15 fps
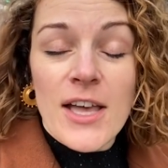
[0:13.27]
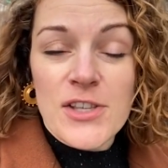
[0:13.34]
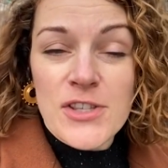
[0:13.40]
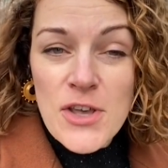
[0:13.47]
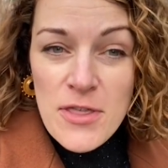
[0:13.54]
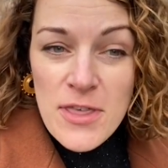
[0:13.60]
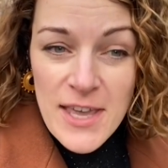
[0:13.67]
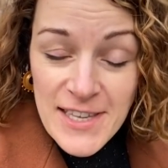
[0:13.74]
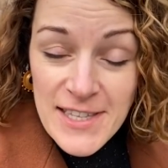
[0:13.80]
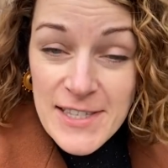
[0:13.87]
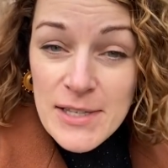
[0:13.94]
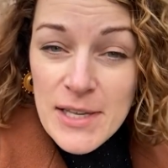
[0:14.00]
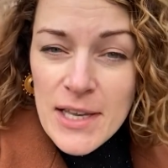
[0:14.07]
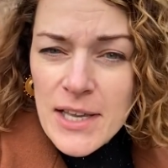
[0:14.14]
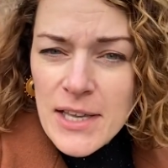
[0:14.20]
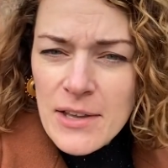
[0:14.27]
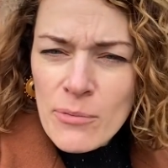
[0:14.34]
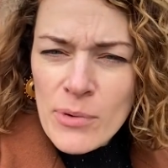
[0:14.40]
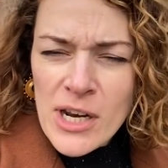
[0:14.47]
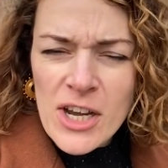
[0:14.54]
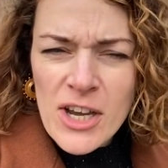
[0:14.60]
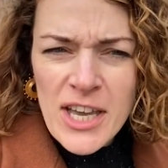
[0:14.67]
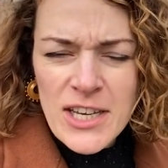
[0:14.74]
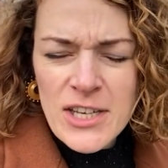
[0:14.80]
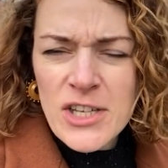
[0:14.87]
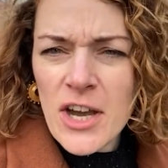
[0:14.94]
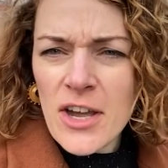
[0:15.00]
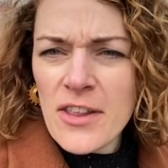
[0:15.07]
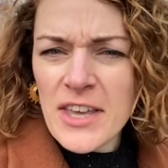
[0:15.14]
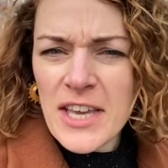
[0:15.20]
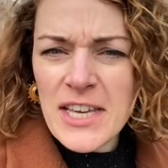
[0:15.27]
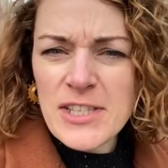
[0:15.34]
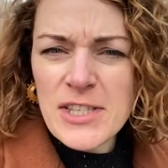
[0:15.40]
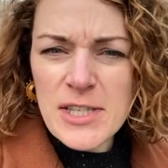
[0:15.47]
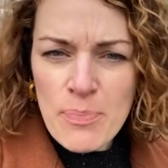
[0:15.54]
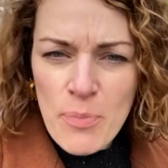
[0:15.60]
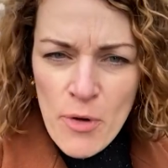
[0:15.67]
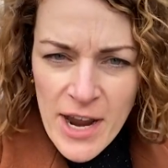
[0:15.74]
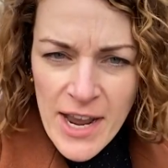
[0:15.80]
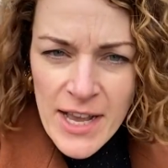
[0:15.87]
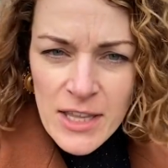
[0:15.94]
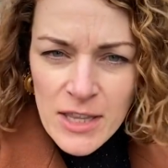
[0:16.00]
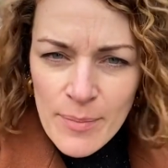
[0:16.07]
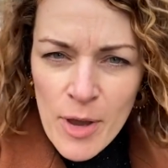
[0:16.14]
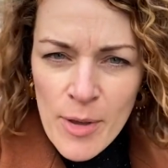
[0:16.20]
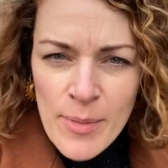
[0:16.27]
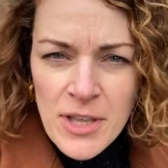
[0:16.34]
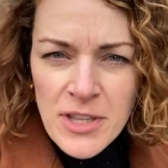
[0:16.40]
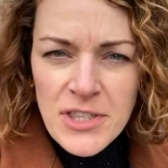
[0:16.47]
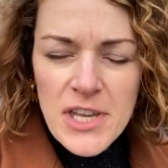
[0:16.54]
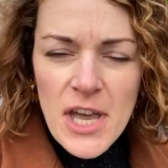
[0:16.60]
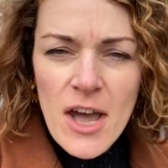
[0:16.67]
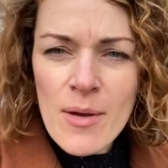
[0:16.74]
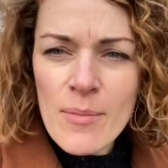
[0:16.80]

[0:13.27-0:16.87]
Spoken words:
So this, we're looking, kind of thinking spring at the moment,